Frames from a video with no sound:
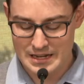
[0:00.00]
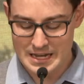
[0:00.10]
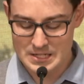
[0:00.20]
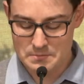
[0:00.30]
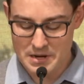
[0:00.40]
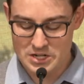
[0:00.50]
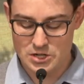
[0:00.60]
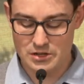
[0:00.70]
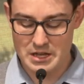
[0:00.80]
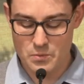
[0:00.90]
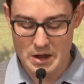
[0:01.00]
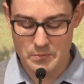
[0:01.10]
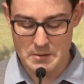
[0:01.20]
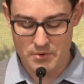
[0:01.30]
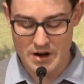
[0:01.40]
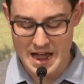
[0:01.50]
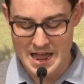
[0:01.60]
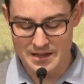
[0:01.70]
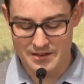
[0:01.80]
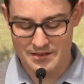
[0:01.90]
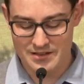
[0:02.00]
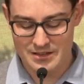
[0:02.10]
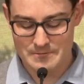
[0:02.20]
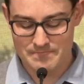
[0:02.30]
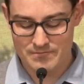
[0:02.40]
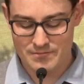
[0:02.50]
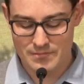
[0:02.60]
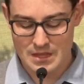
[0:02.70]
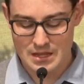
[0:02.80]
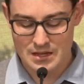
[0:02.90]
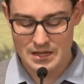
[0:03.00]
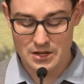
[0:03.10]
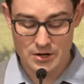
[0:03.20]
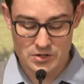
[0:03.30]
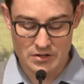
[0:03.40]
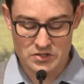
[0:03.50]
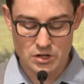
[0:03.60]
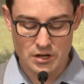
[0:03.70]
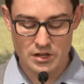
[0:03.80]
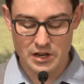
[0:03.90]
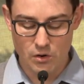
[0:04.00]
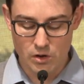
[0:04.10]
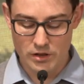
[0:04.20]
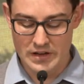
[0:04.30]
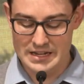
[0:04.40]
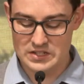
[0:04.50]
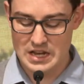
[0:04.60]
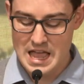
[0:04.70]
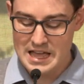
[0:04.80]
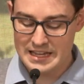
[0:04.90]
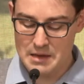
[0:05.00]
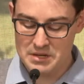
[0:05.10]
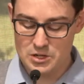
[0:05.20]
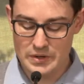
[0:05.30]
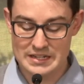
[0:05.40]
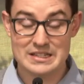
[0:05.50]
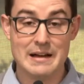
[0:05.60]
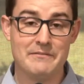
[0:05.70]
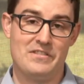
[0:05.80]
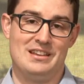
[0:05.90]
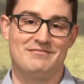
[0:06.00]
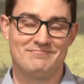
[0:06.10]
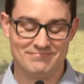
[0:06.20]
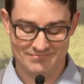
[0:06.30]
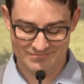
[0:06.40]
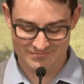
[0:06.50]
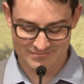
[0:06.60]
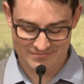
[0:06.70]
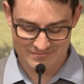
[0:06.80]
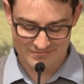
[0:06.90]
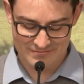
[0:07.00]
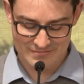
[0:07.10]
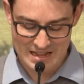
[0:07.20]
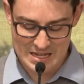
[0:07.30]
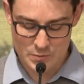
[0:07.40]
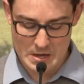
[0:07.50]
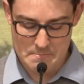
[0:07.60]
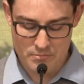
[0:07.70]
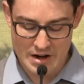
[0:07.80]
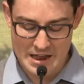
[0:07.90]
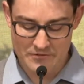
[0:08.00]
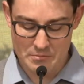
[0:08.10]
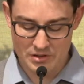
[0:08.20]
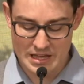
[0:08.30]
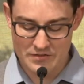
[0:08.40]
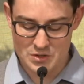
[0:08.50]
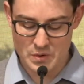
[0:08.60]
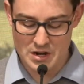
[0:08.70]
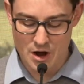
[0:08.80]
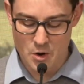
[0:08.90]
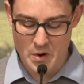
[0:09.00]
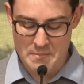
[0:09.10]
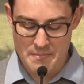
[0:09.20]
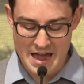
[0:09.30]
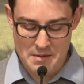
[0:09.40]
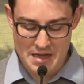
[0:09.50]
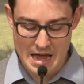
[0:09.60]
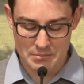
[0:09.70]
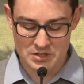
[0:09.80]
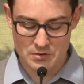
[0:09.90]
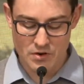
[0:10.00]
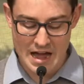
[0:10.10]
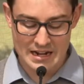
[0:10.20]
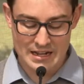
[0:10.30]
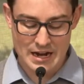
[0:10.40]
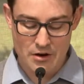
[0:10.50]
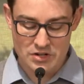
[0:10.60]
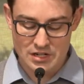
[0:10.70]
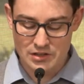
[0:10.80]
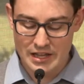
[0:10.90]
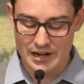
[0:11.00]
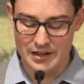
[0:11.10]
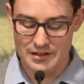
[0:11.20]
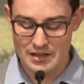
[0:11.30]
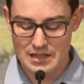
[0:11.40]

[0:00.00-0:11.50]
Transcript: especially when we pray. He goes on, certainly all of us can be doing something. As we pray for believers we know, we may be able to write an encouraging letter,